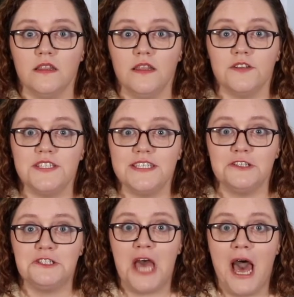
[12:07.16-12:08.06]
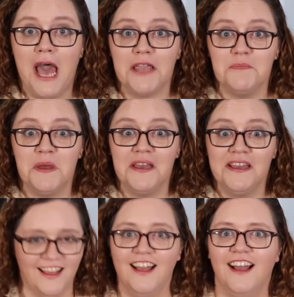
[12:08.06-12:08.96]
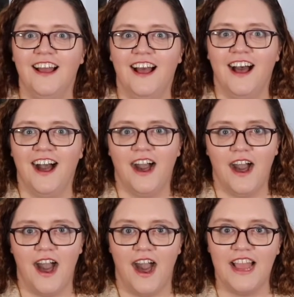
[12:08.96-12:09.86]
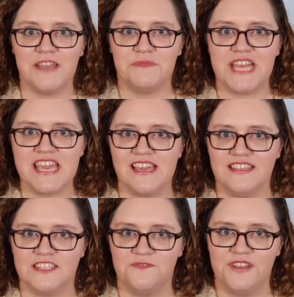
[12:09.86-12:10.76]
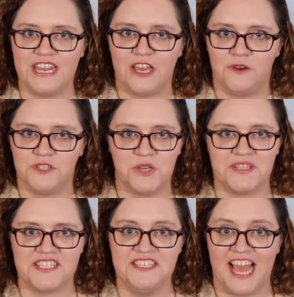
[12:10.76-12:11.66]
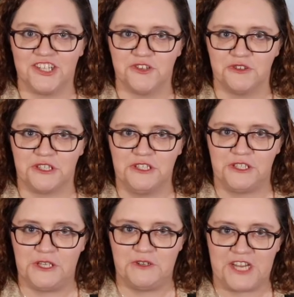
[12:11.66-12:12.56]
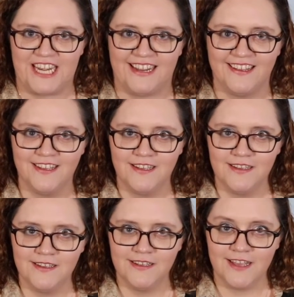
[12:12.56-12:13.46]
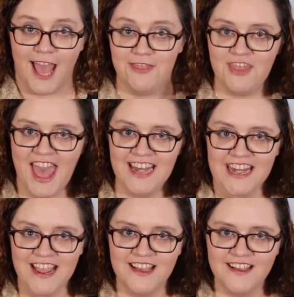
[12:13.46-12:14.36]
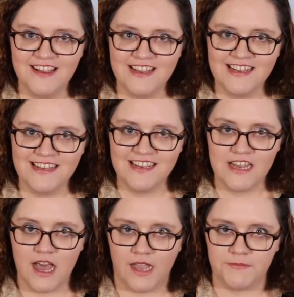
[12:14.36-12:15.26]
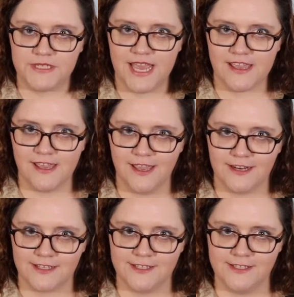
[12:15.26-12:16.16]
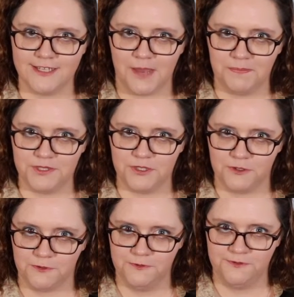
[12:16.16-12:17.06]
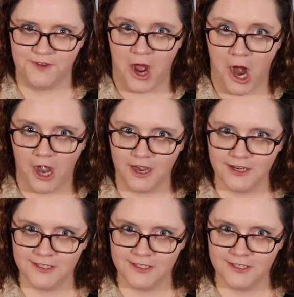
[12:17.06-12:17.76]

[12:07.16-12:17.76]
There's still time. I am taking this video to its natural conclusion. And then, I'm taking it a step too far.